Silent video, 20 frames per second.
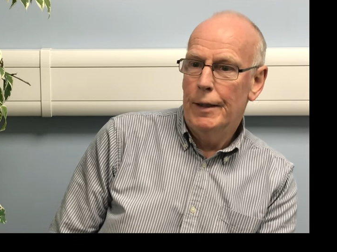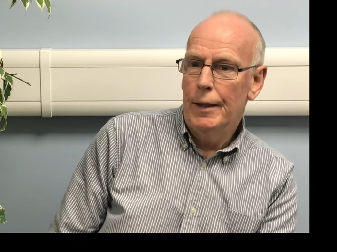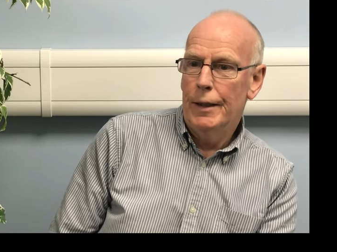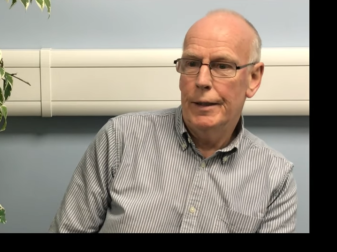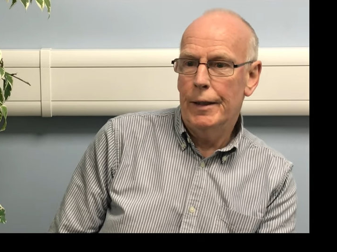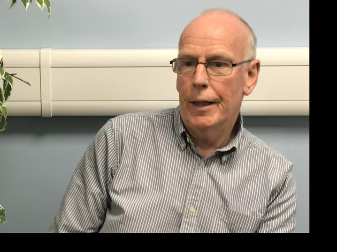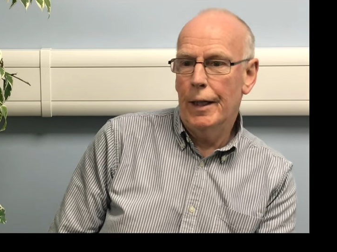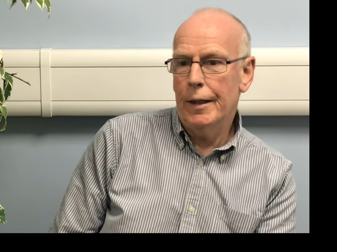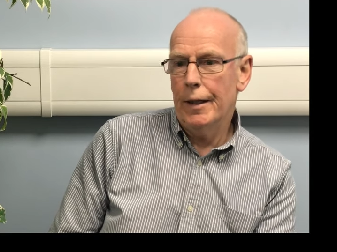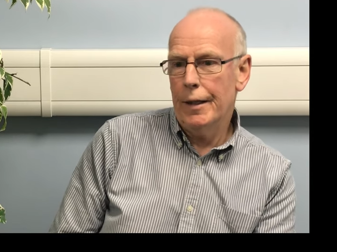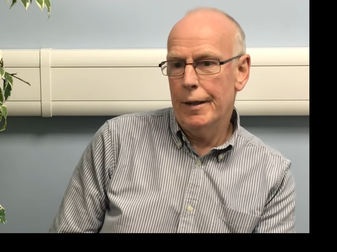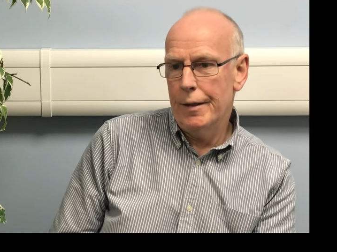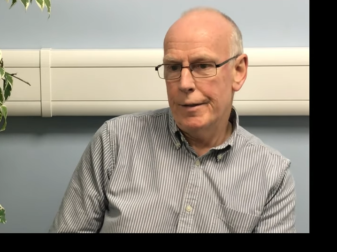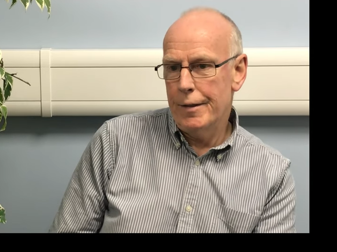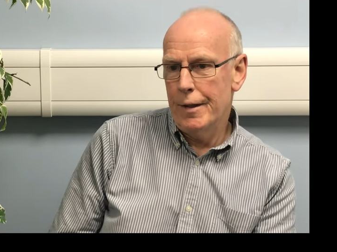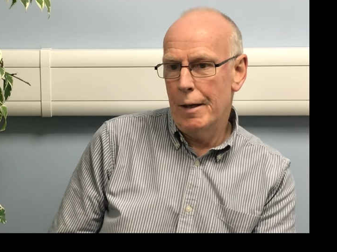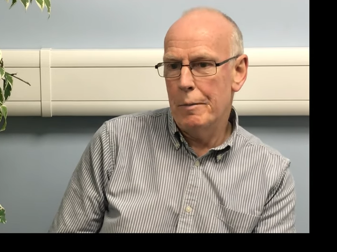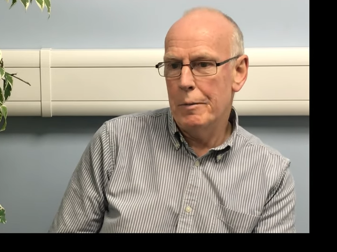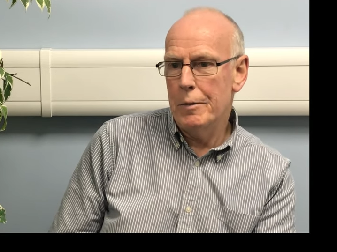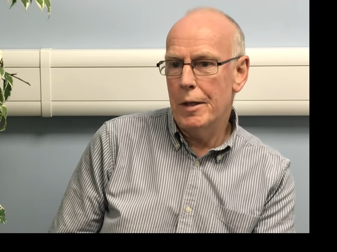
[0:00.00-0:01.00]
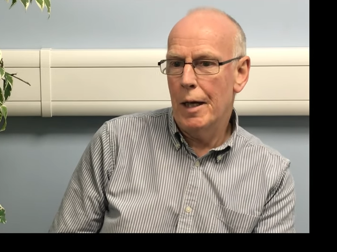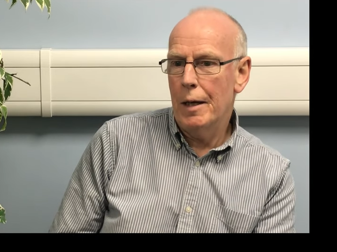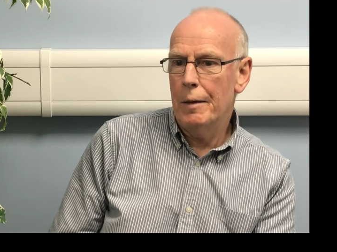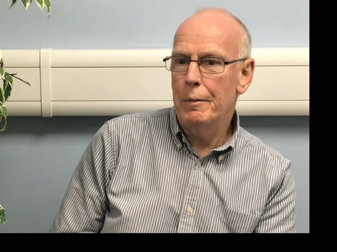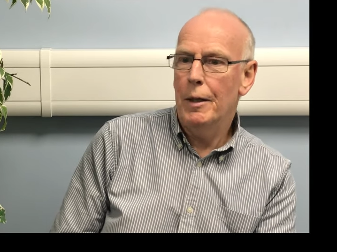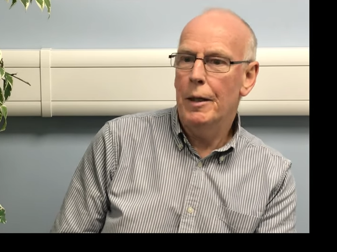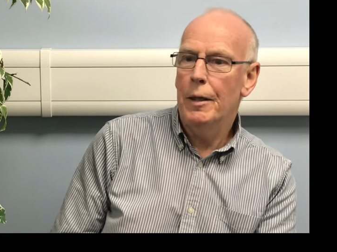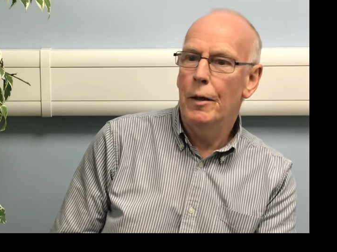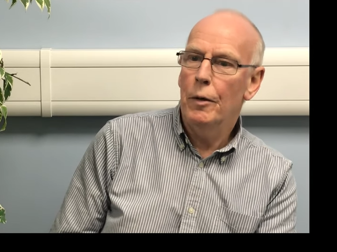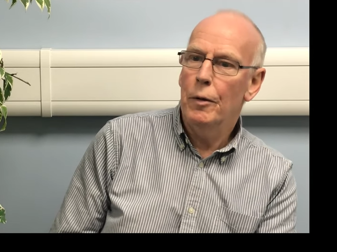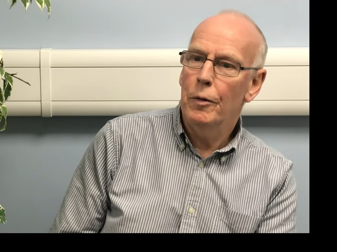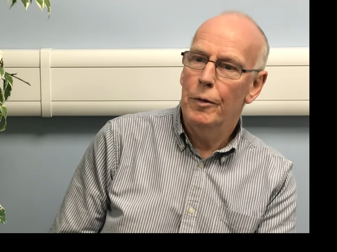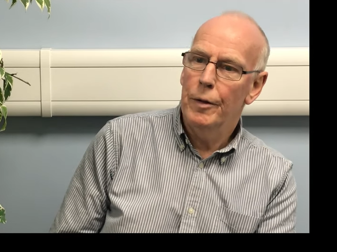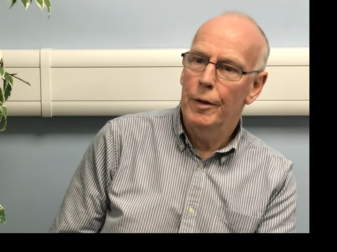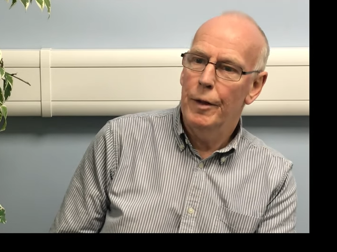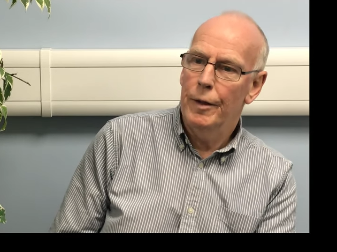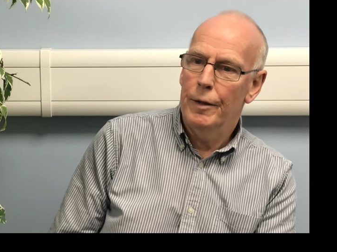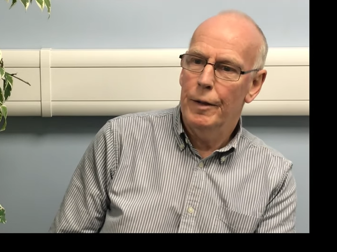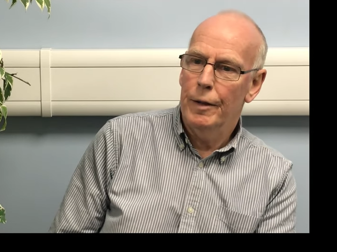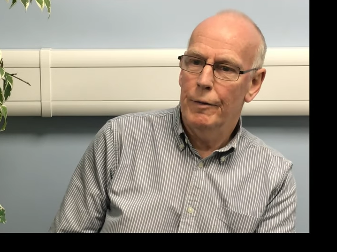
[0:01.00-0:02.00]
And yet at the same time, they know
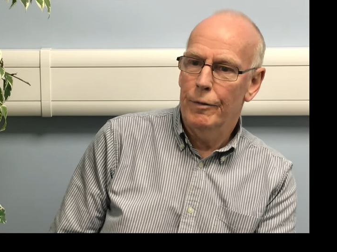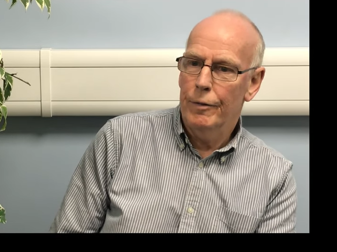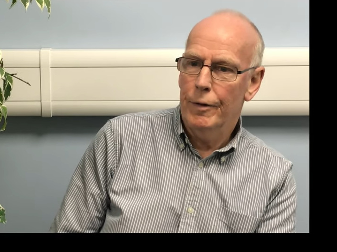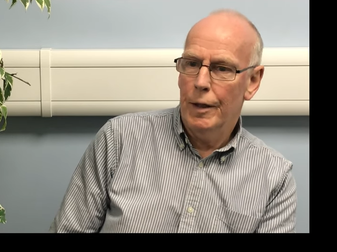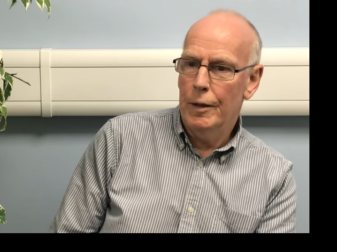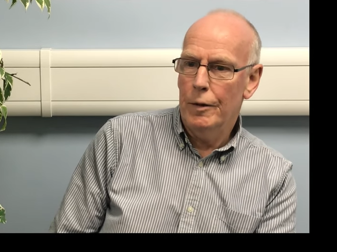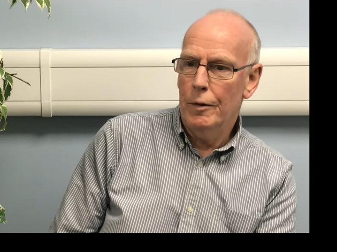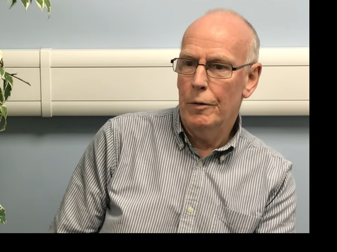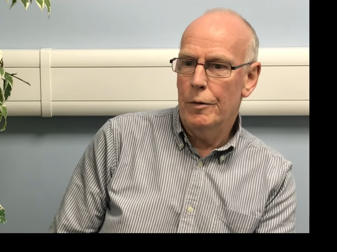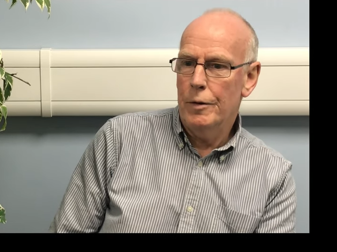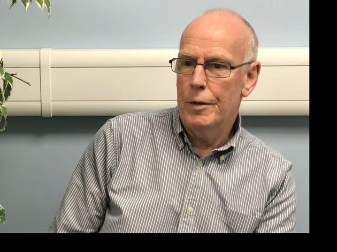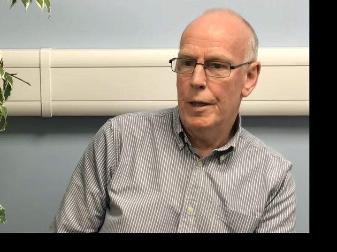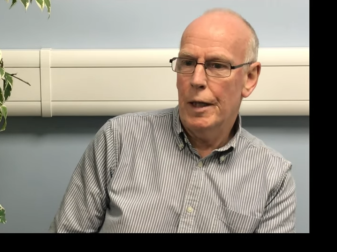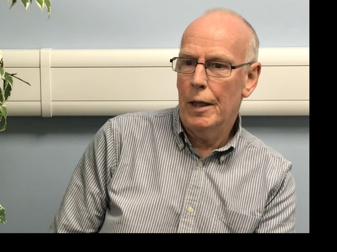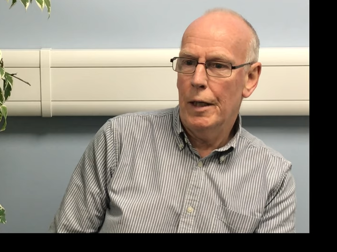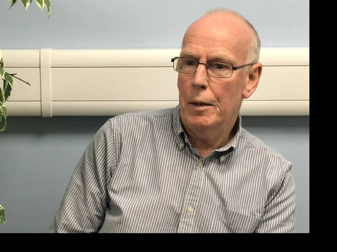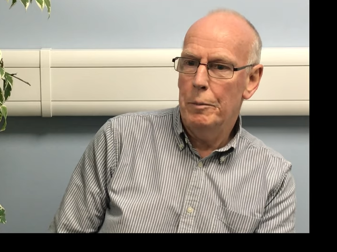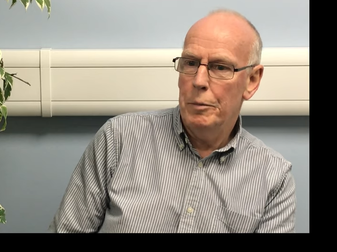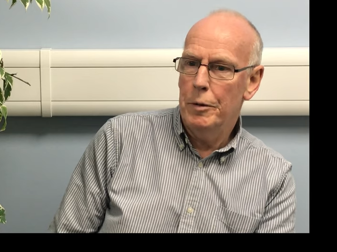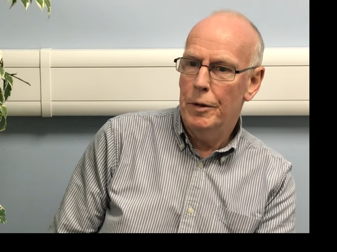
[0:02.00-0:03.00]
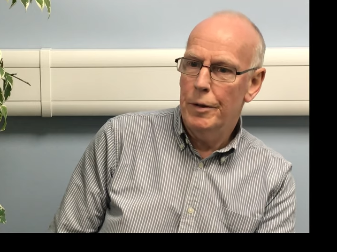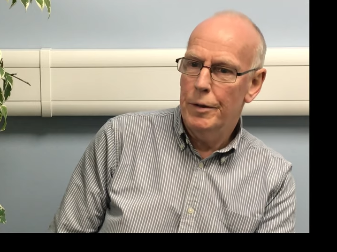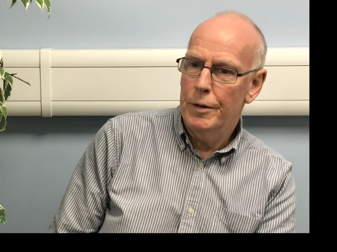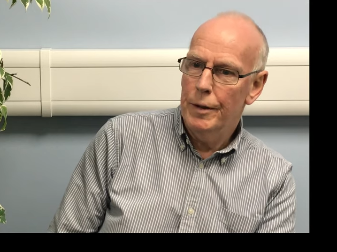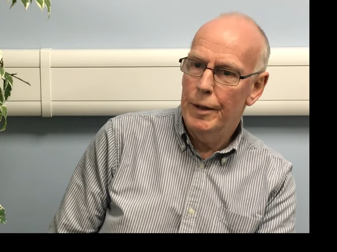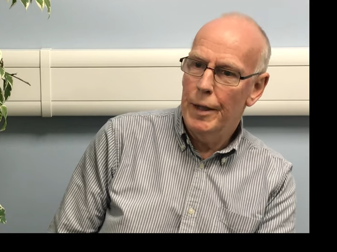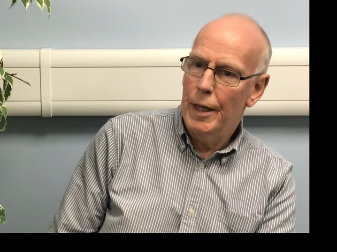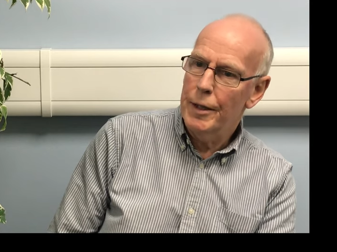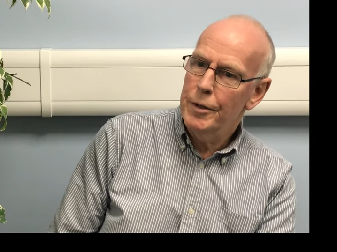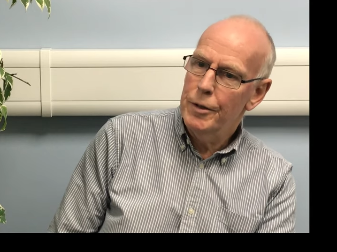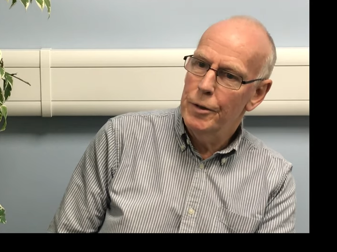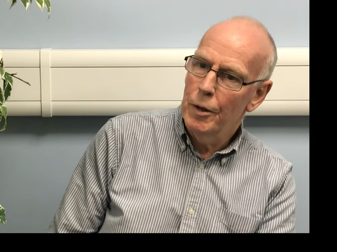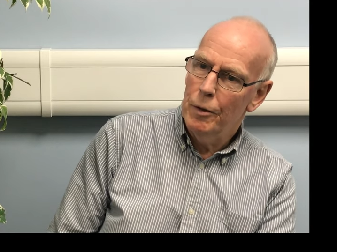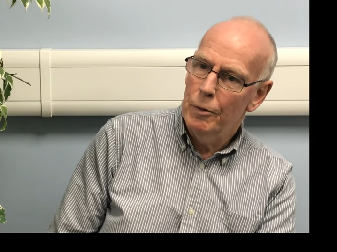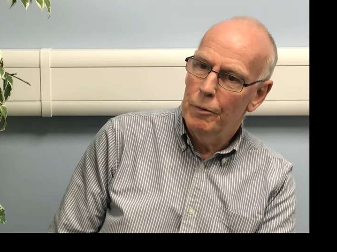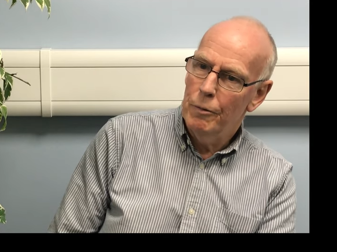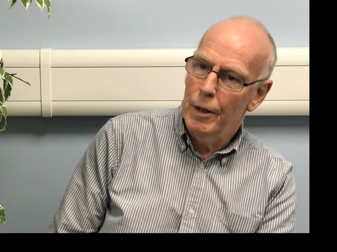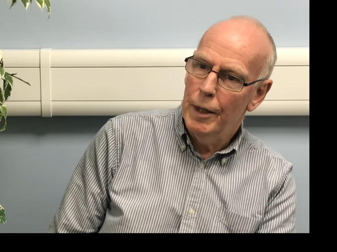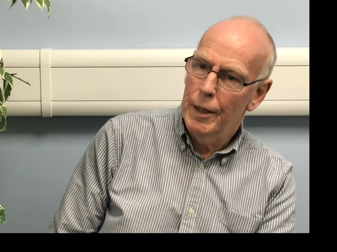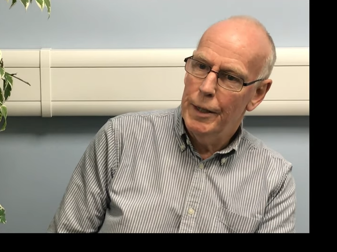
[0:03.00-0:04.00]
that if they don't tell the person, that's
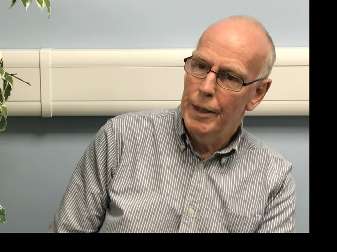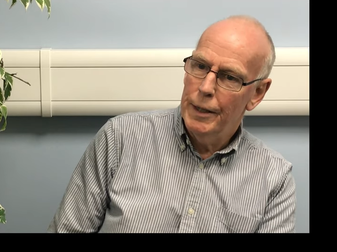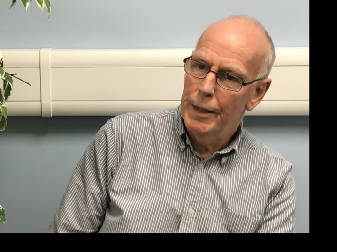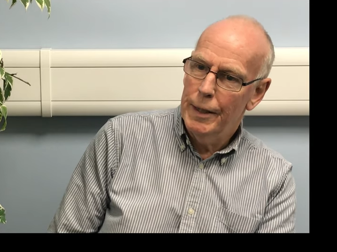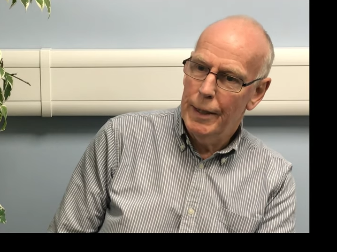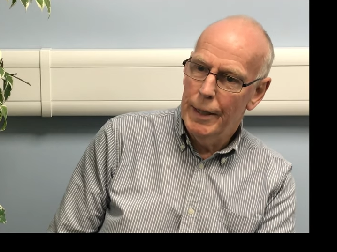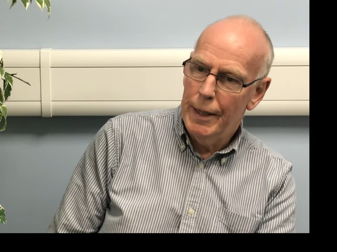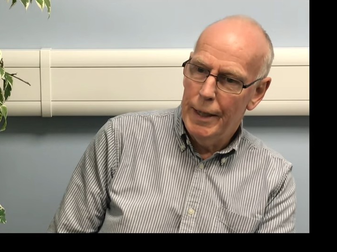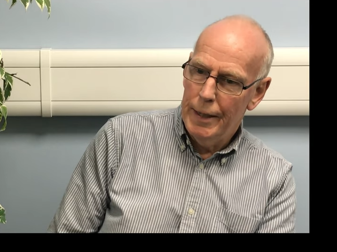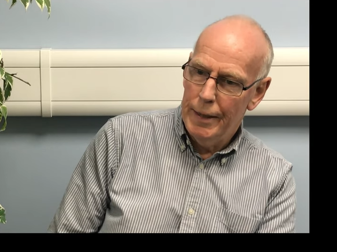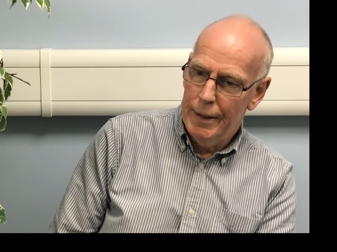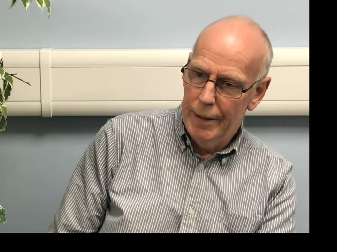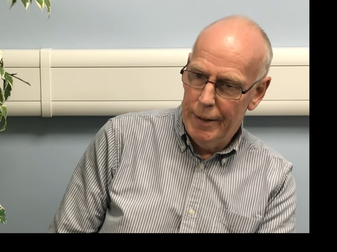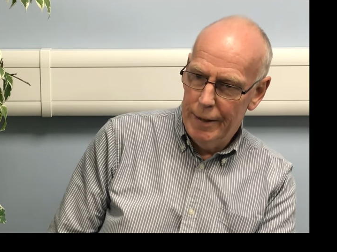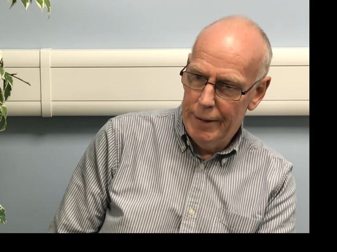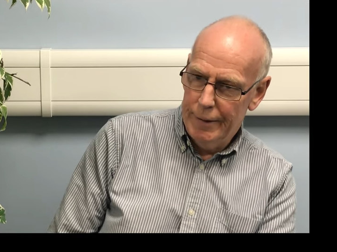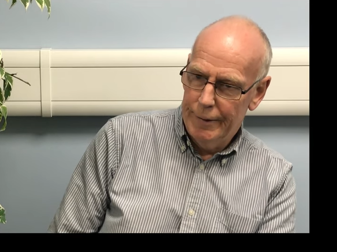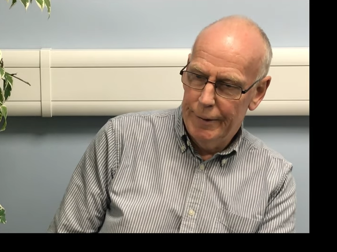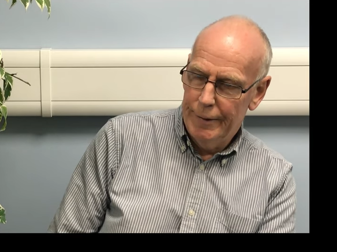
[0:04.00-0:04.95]
not right either.